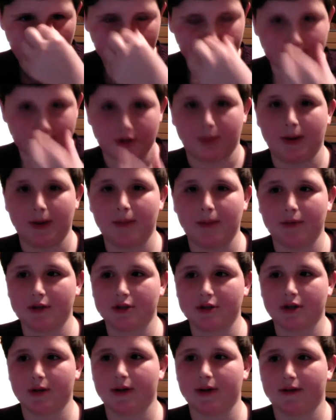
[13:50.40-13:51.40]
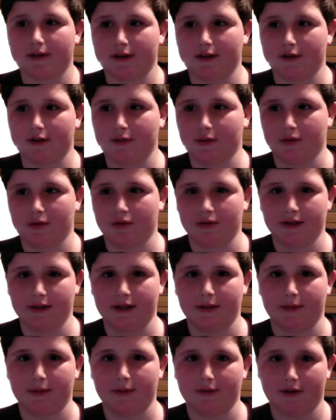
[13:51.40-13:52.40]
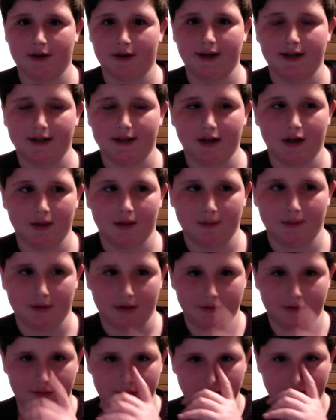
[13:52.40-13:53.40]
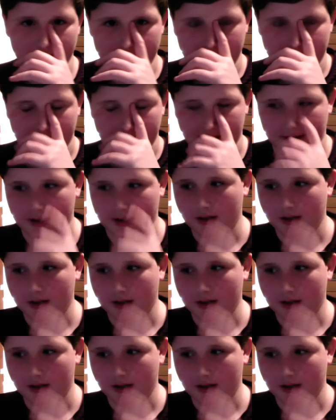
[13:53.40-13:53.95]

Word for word: to people that don't live in Liverpool, it can be very um, confusing.